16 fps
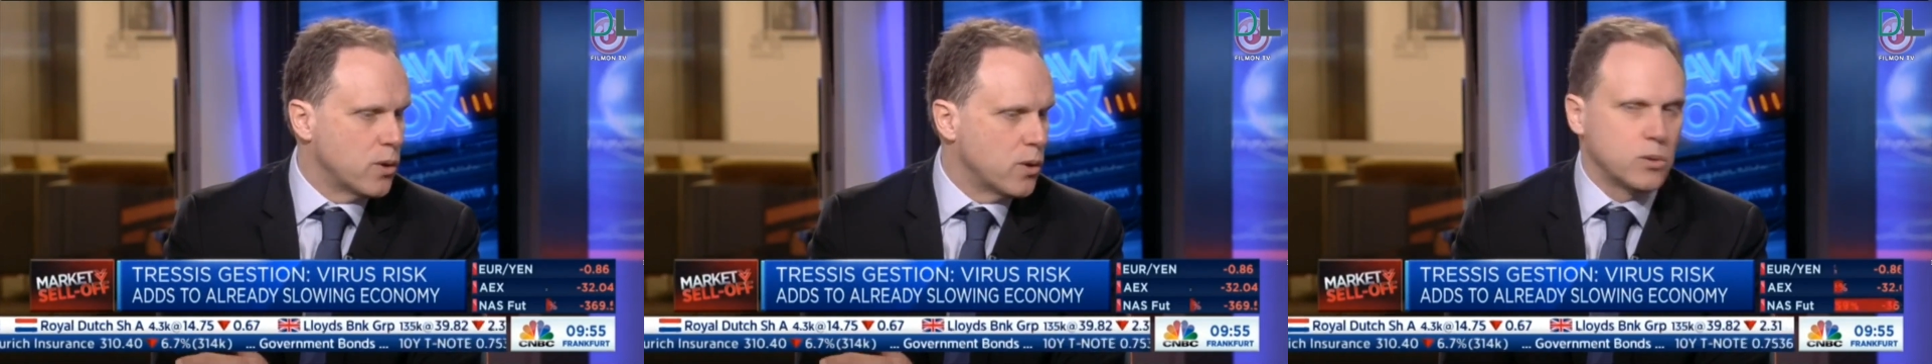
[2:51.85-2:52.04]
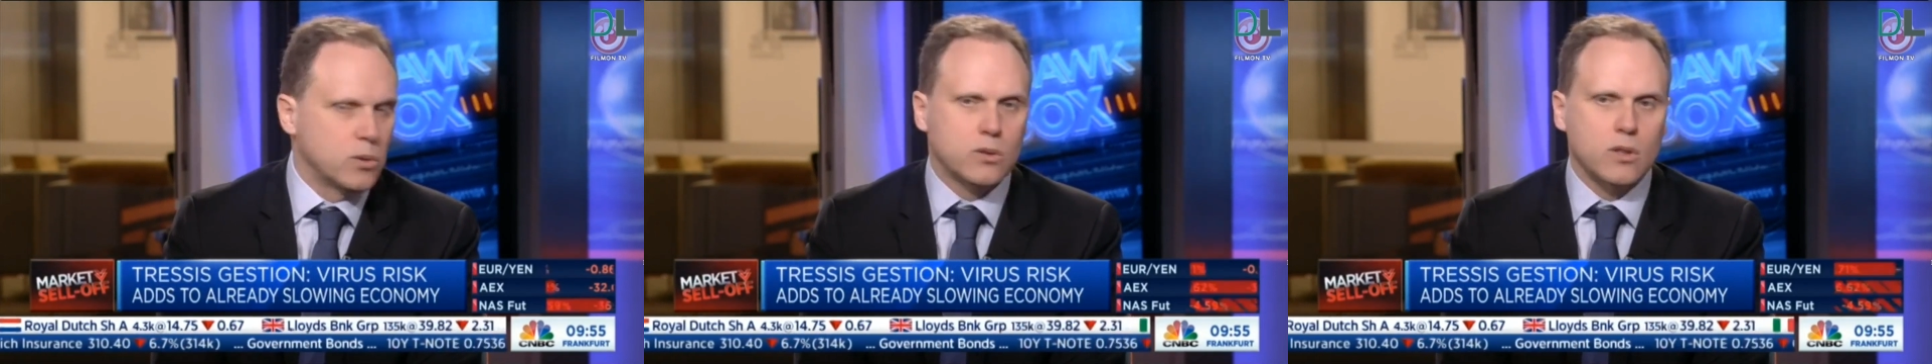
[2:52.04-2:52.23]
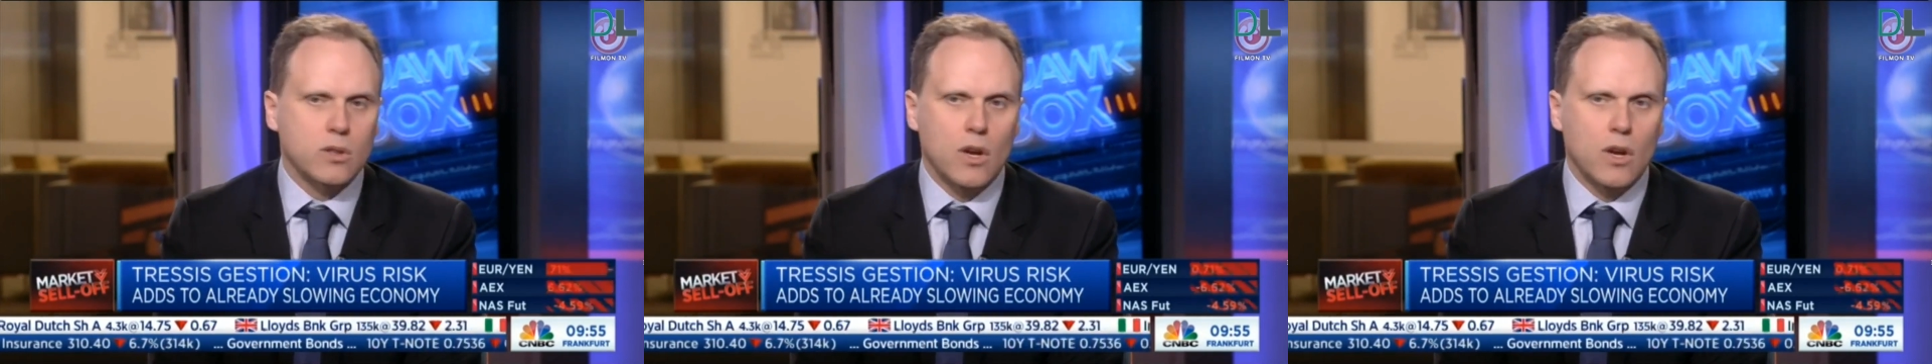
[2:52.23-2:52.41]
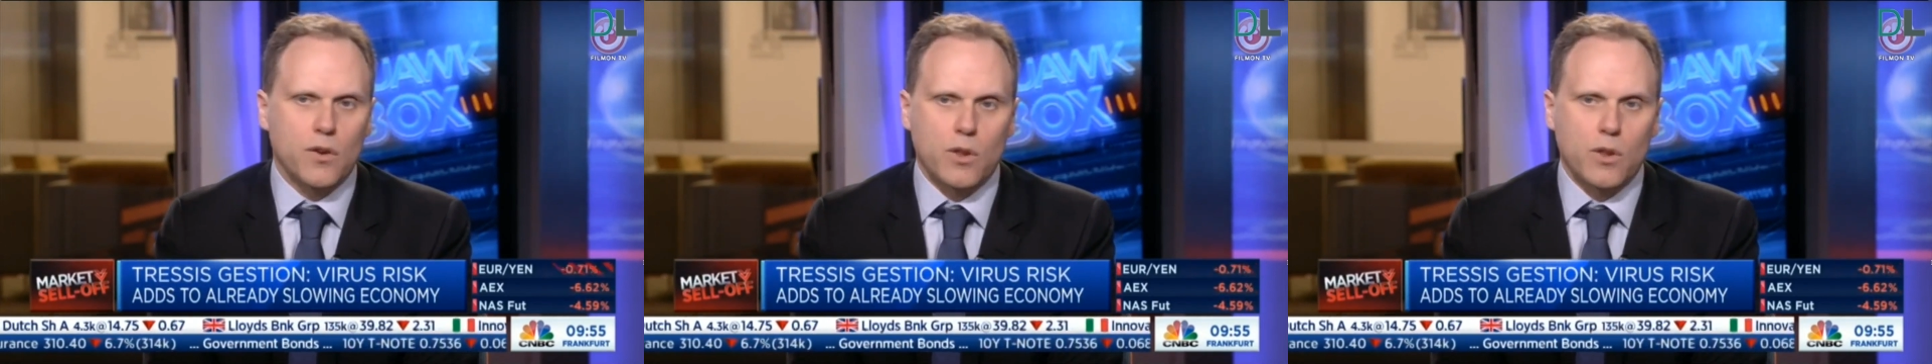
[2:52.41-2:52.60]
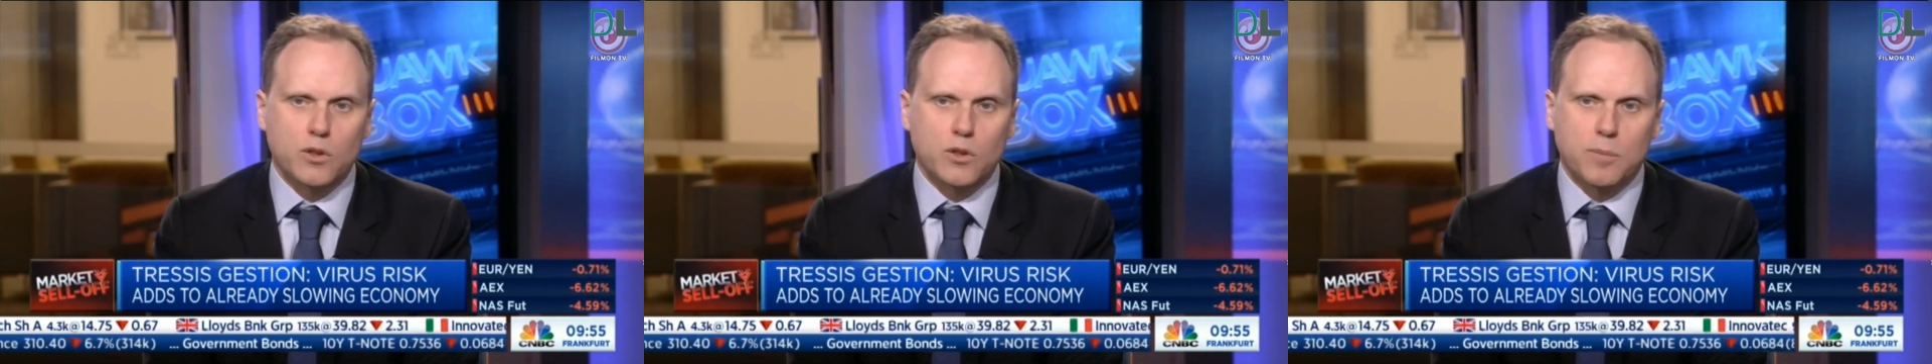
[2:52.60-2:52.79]

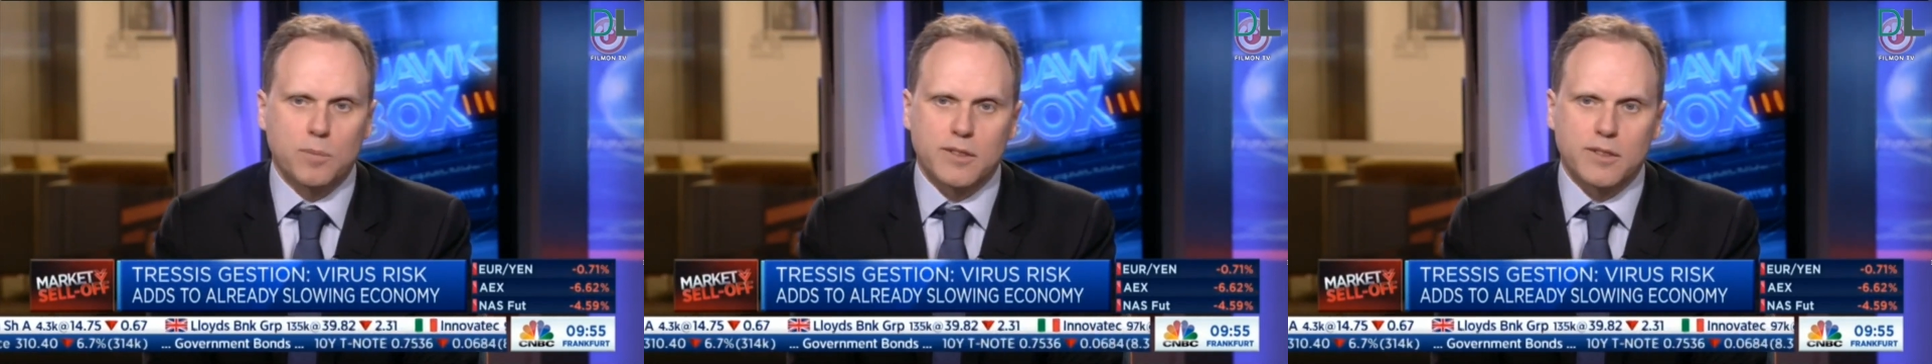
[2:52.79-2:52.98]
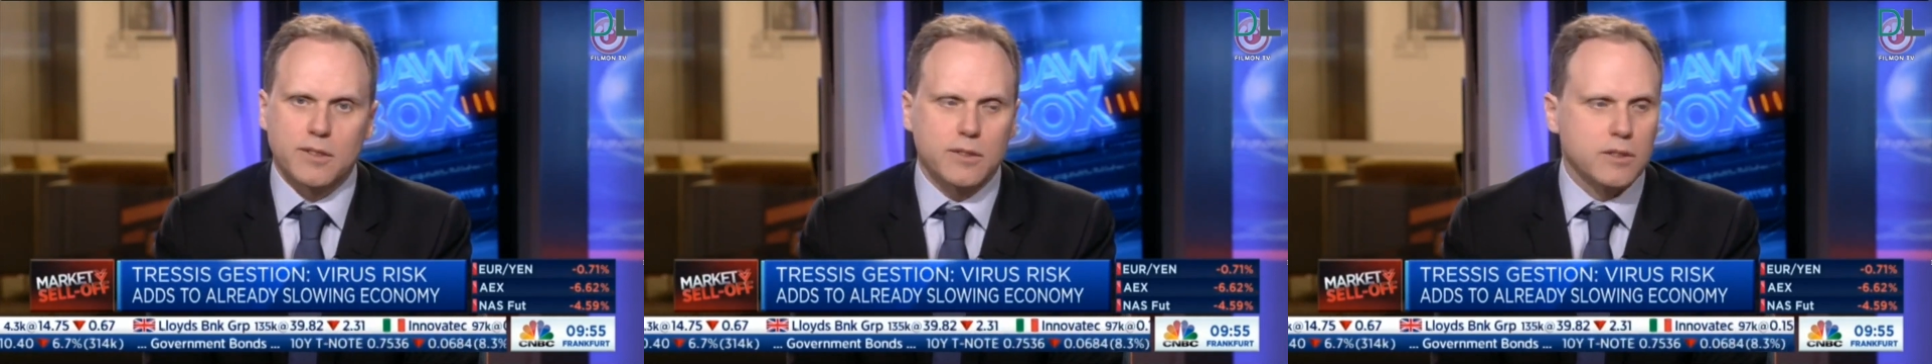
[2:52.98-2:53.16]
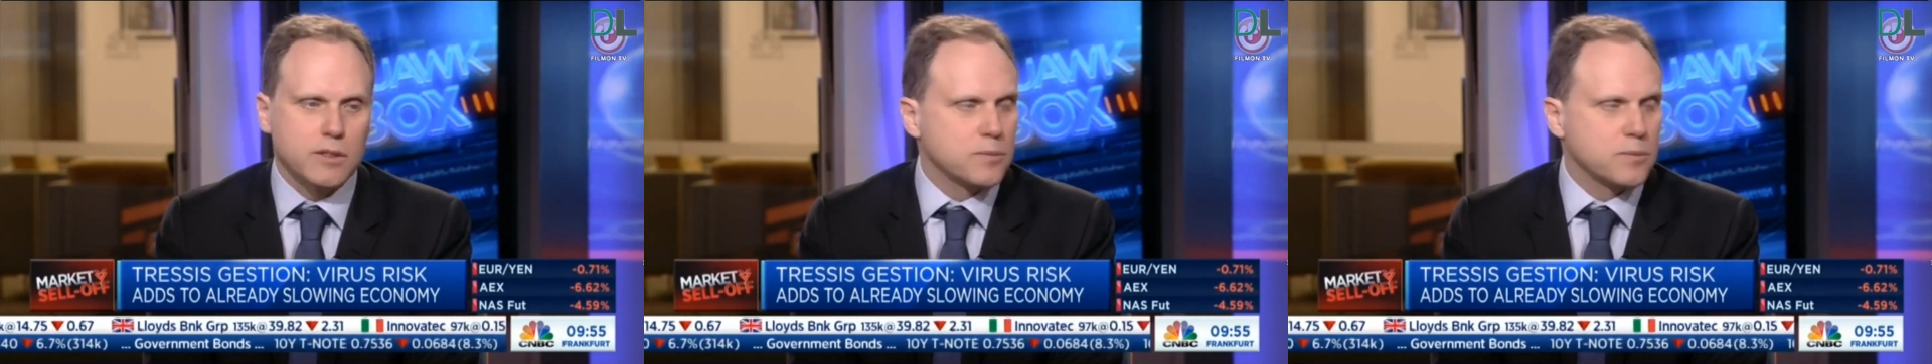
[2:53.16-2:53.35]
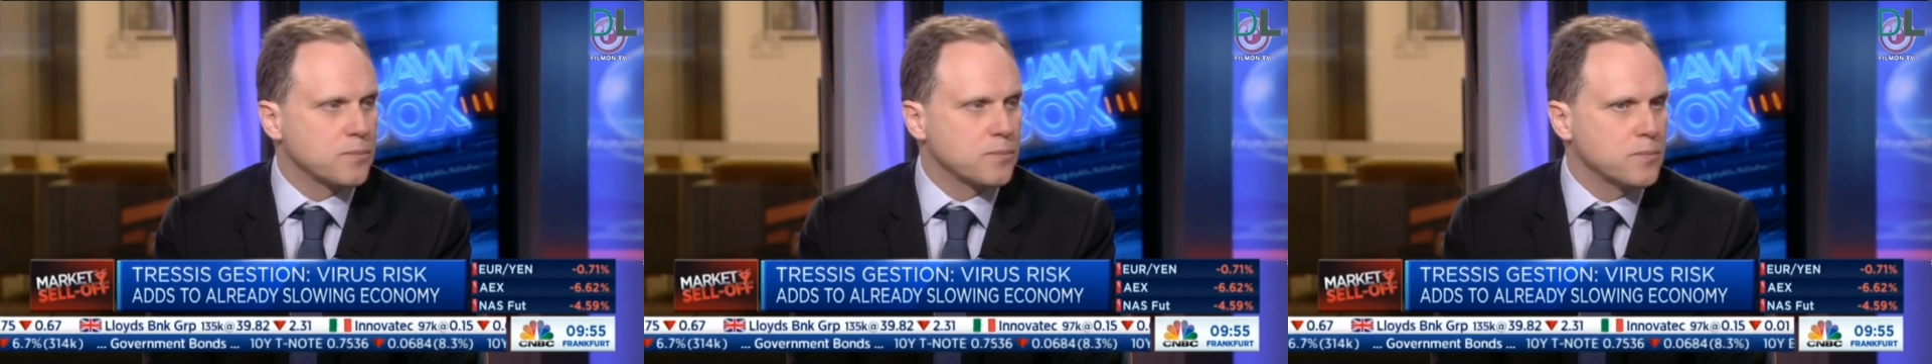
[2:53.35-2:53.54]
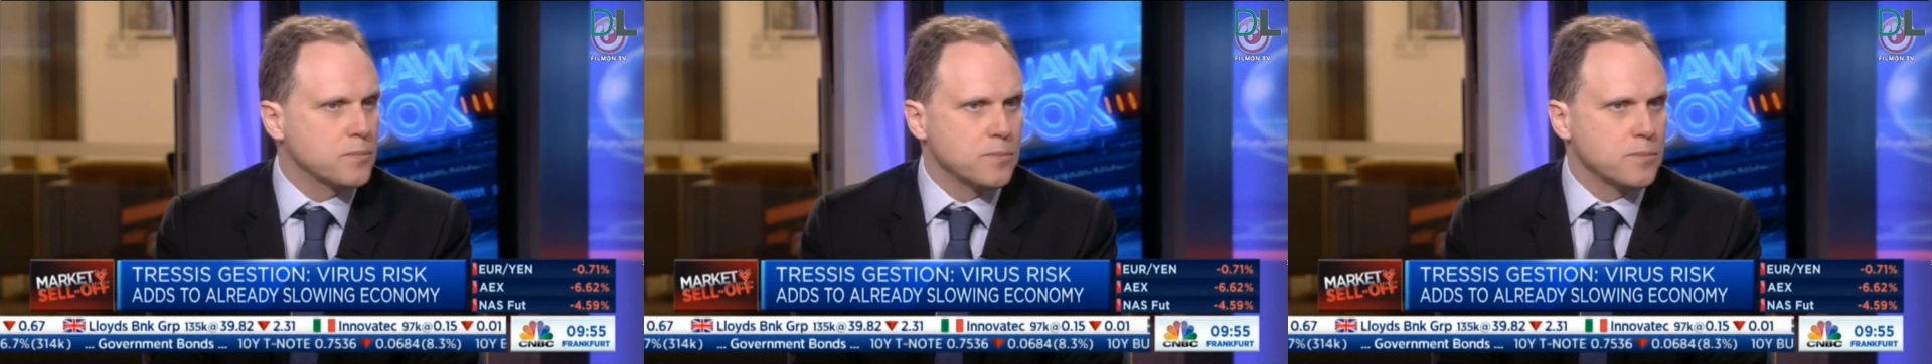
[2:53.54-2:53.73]
those businesses.